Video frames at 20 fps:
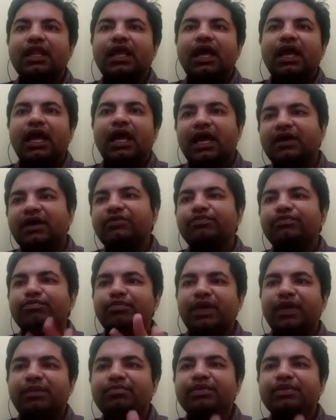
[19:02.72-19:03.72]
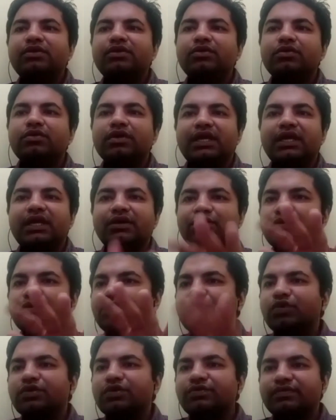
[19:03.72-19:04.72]
Have people who can do
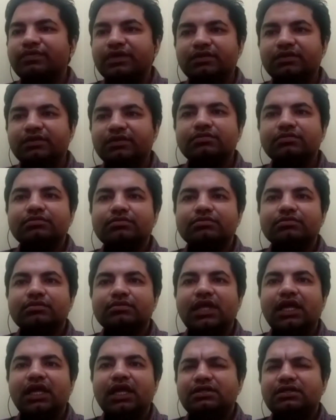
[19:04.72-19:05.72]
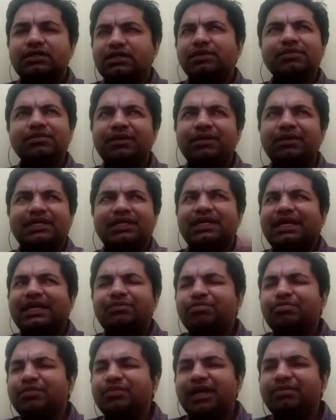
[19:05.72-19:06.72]
both for you. Sometimes it
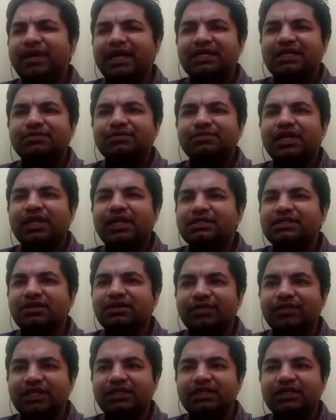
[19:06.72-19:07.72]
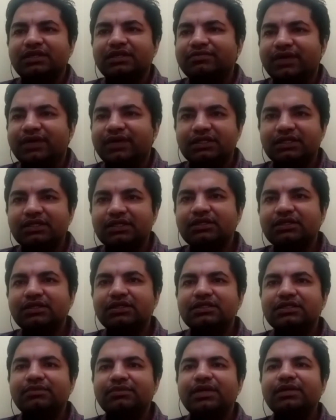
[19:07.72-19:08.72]
might be as simple as your mother and father.
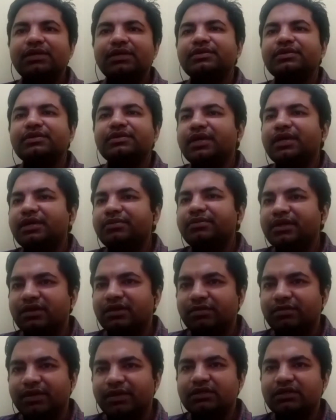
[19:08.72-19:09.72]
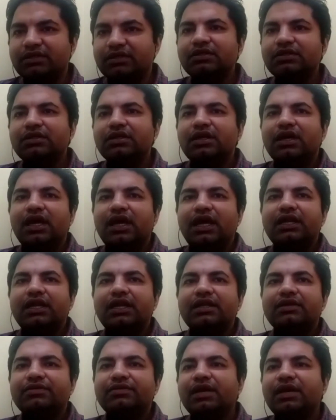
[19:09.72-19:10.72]
Sometimes it might be your mentor.
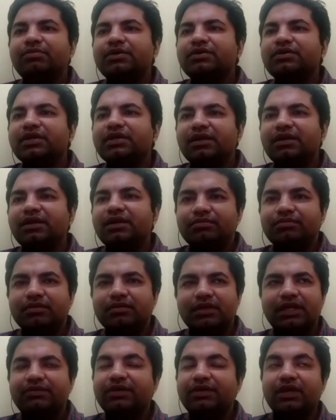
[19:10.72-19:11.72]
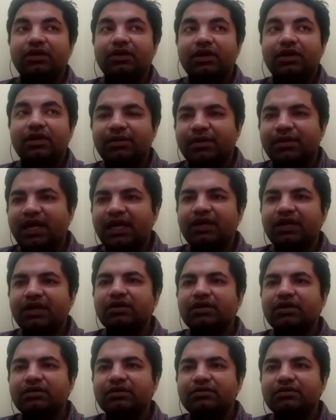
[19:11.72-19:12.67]
And if you happen to if you are already married or